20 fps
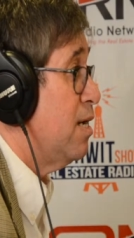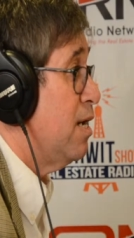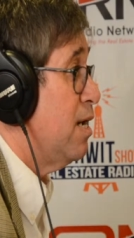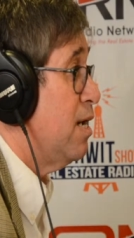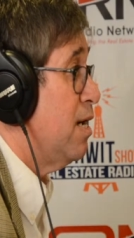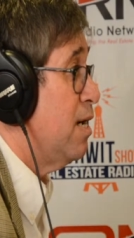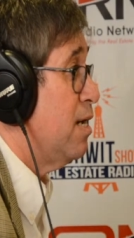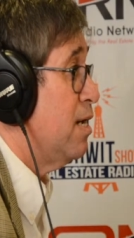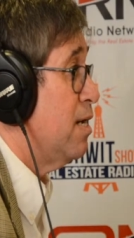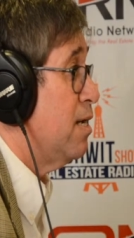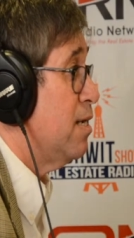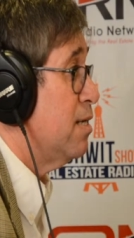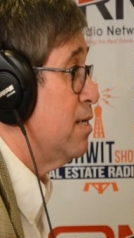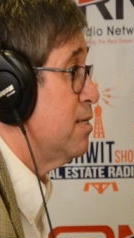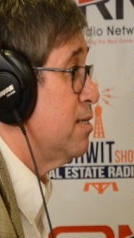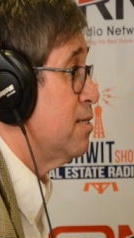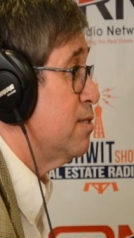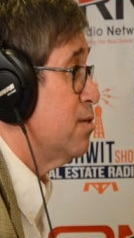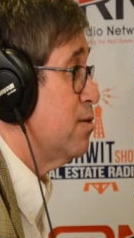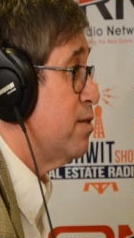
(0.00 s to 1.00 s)

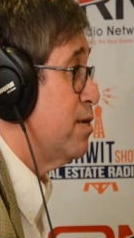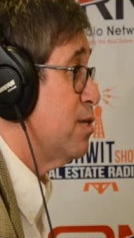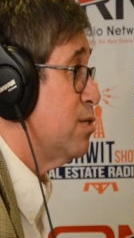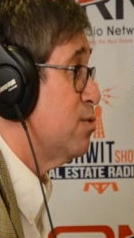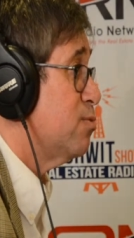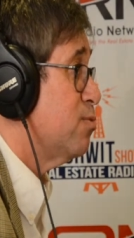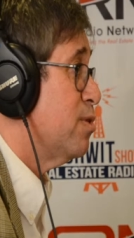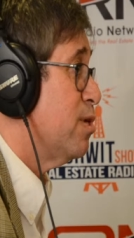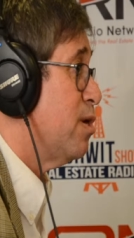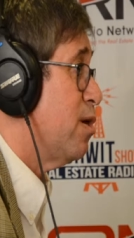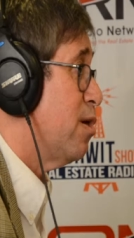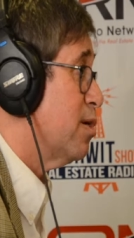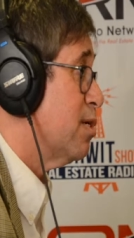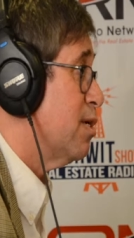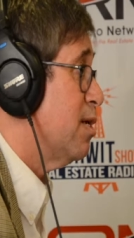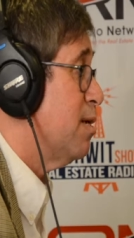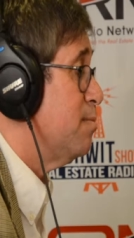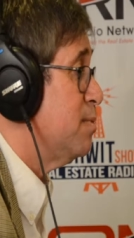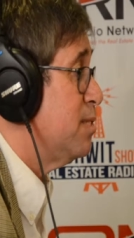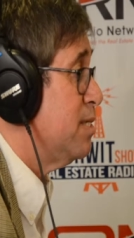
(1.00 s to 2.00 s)
Uh, so there's where the art
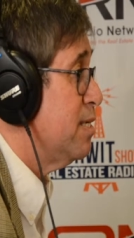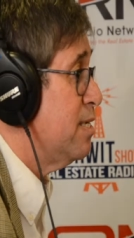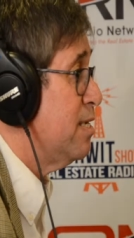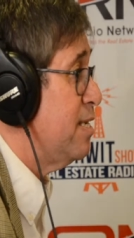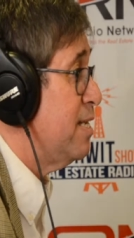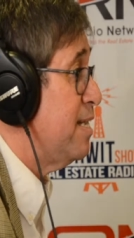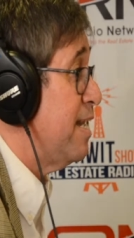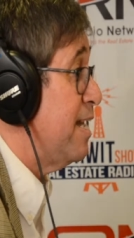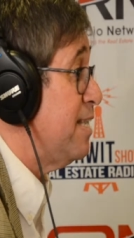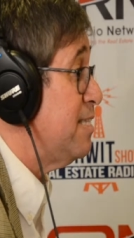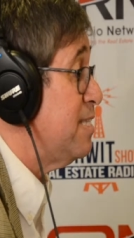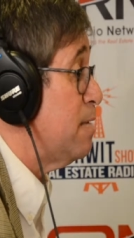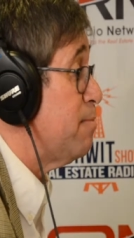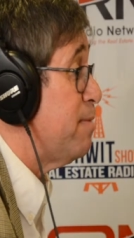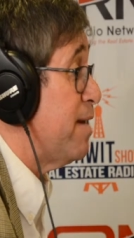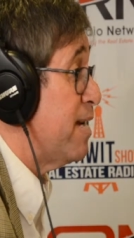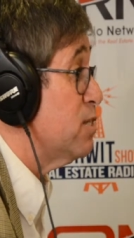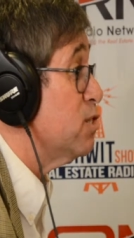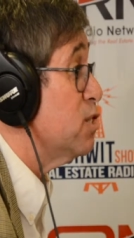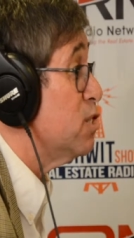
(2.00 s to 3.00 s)
comes in. It, ended
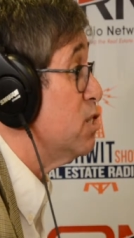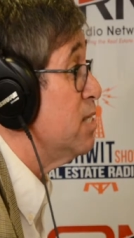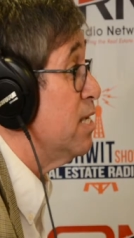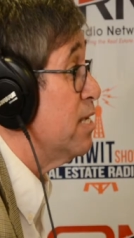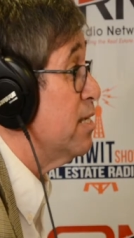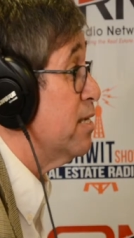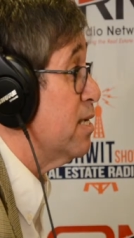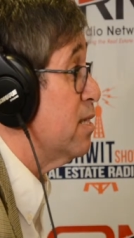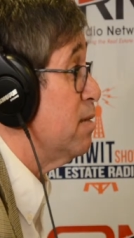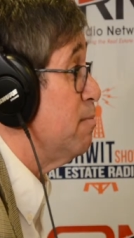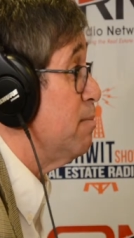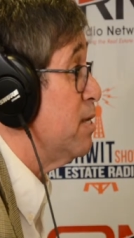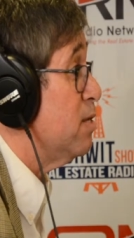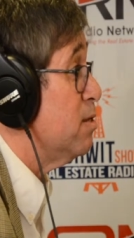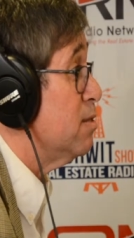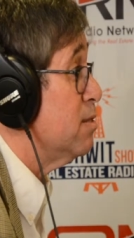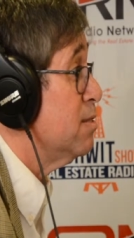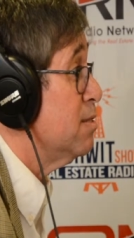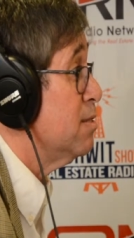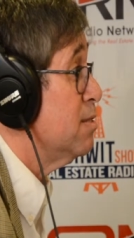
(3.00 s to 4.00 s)
up actually selling in the
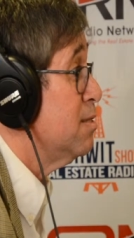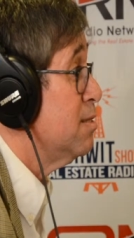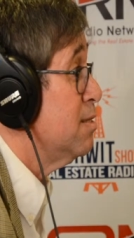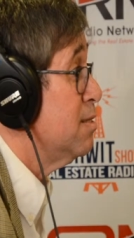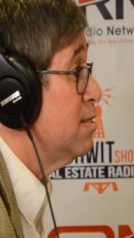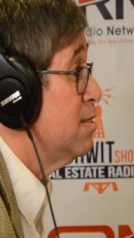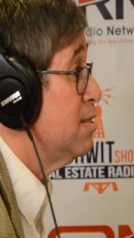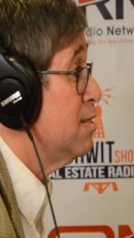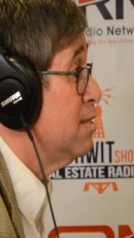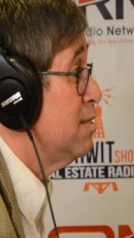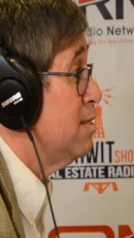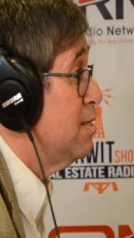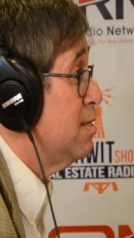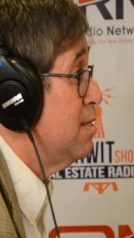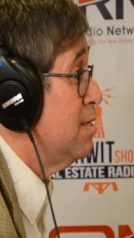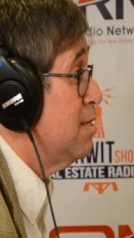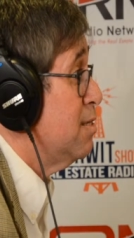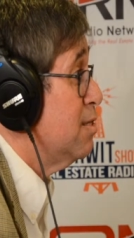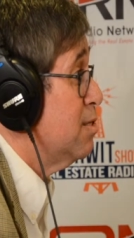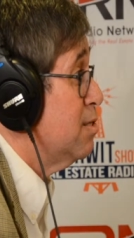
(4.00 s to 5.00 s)
middle.
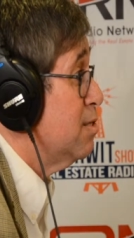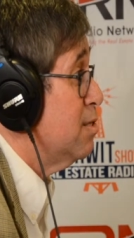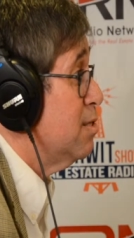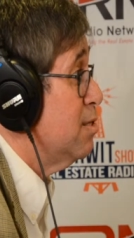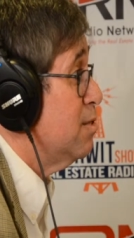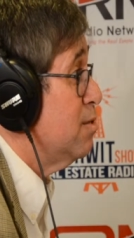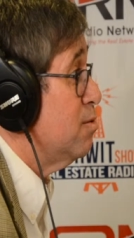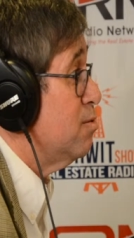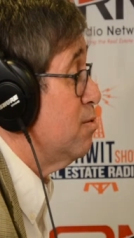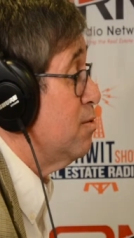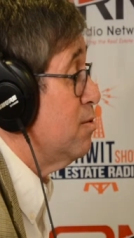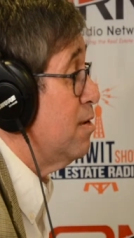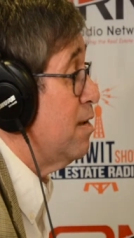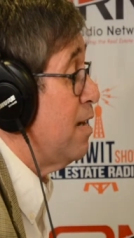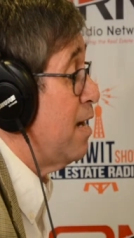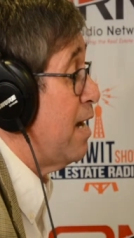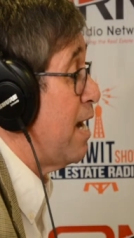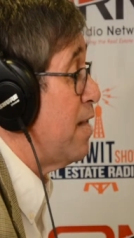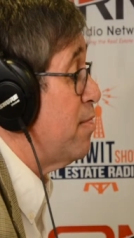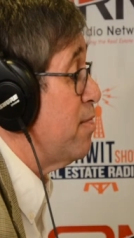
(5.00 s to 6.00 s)
Okay. So
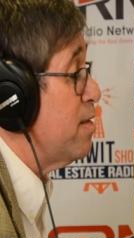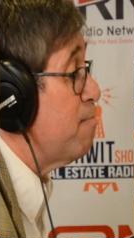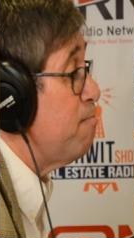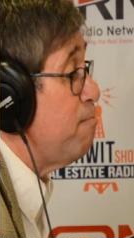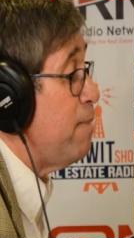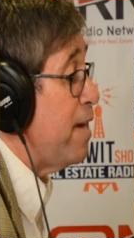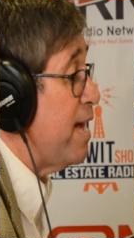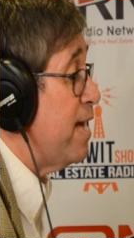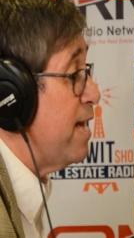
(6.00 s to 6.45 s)
I think